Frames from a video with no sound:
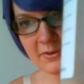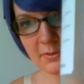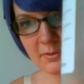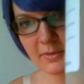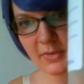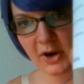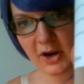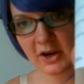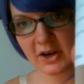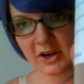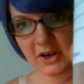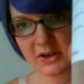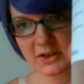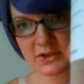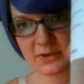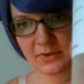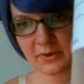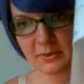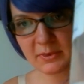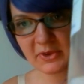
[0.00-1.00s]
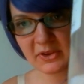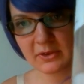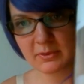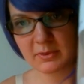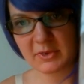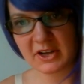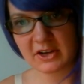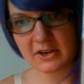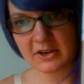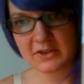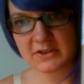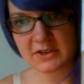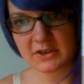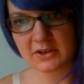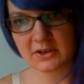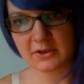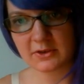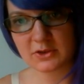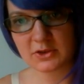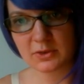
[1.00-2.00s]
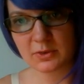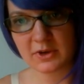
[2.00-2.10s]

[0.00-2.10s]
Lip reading: markers for millimeters, you know,